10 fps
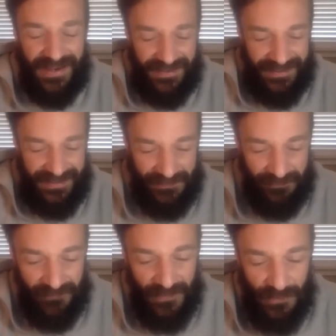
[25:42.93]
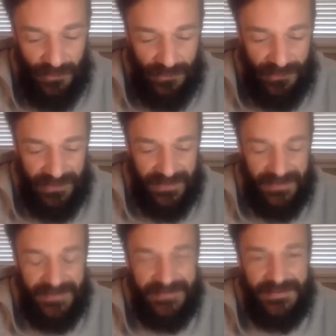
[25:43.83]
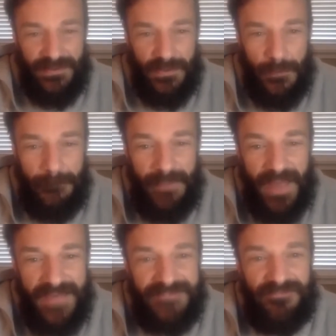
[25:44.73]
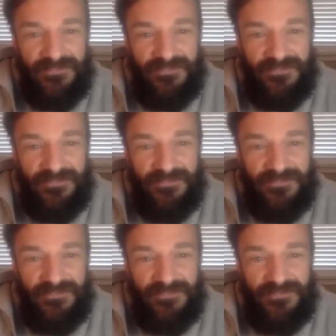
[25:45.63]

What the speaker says: All right, who is your best